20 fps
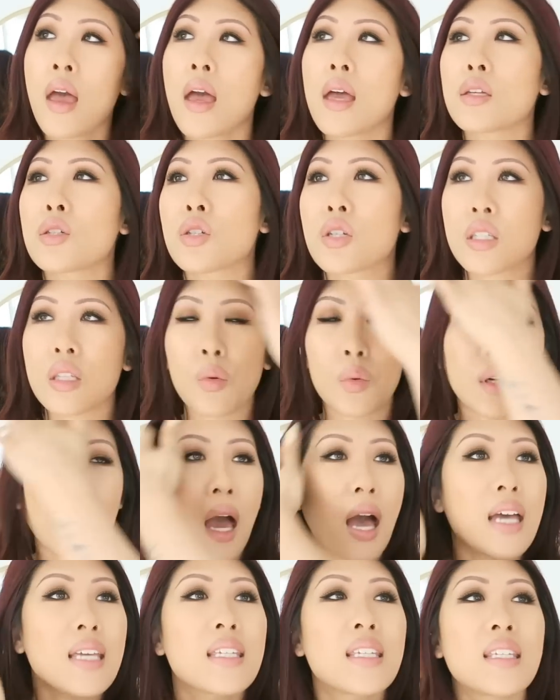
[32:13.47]
It's just that when
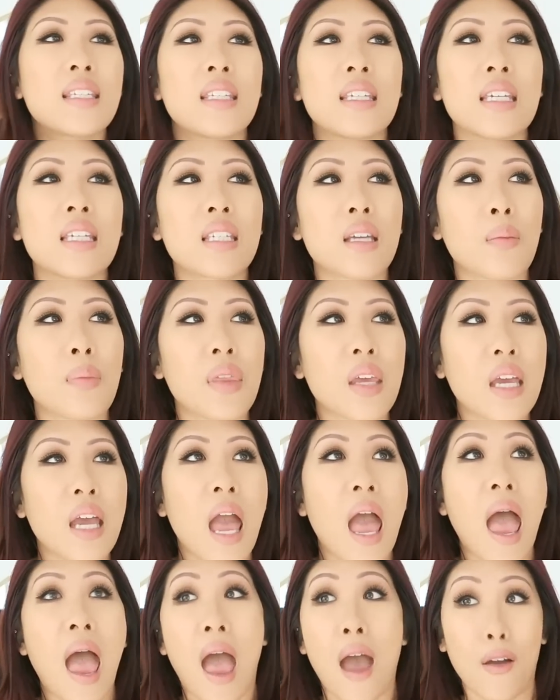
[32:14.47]
I see
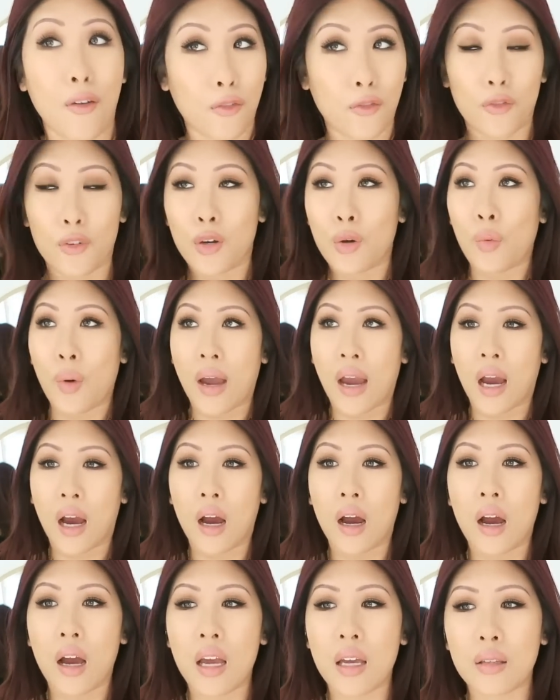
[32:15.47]
something
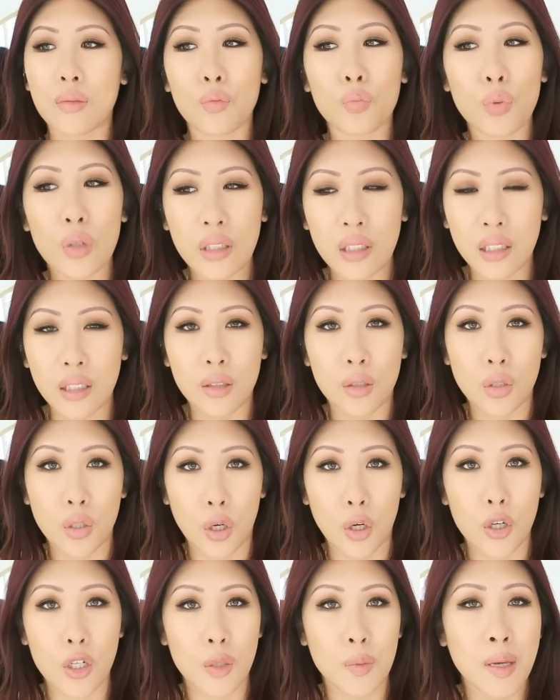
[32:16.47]
everywhere, it really
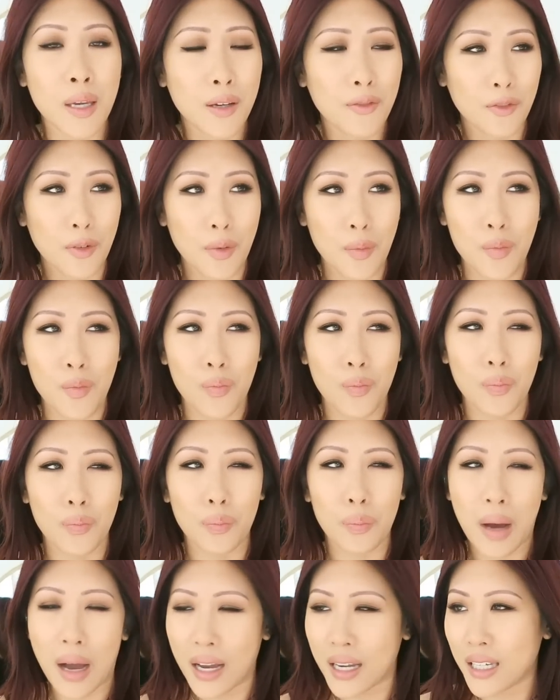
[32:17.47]
deters me from
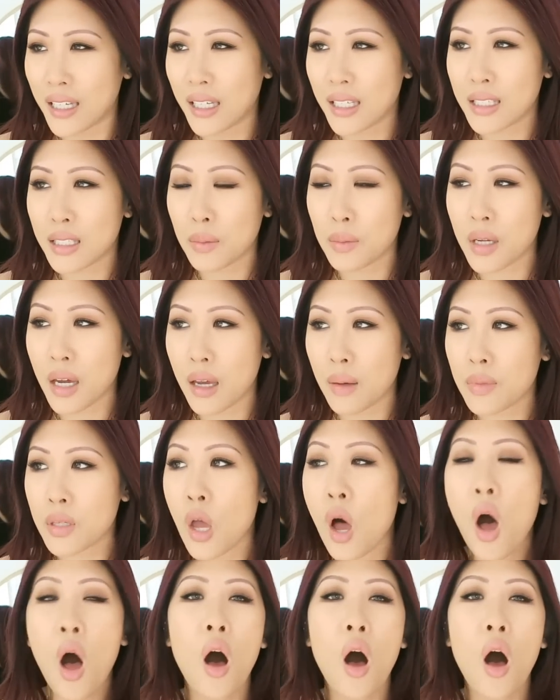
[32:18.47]
buying it sometimes.